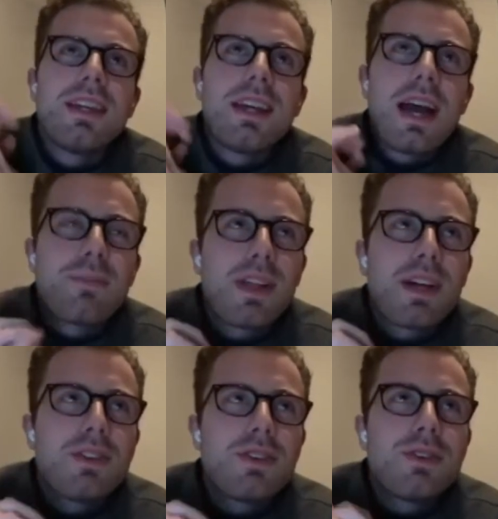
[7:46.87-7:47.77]
had
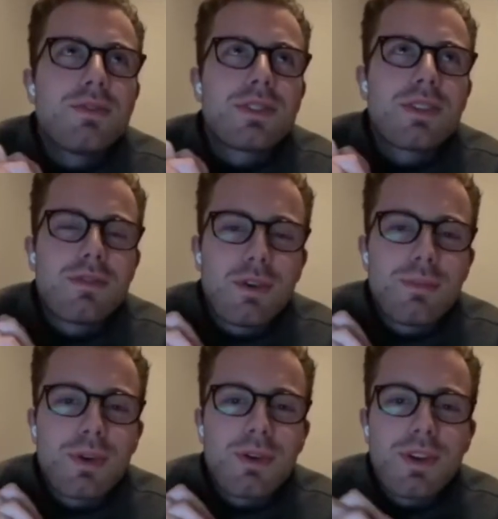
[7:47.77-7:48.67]
applied to some film
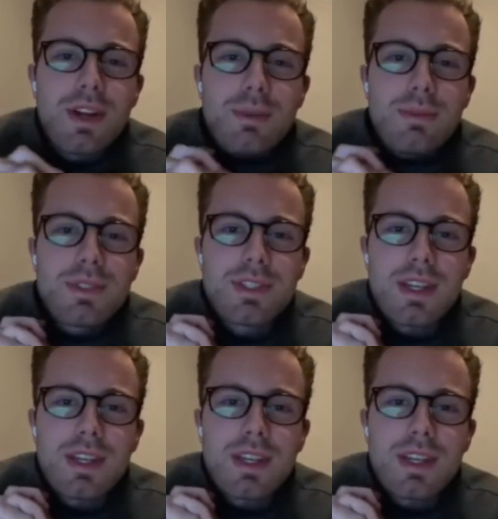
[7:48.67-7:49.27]
programs,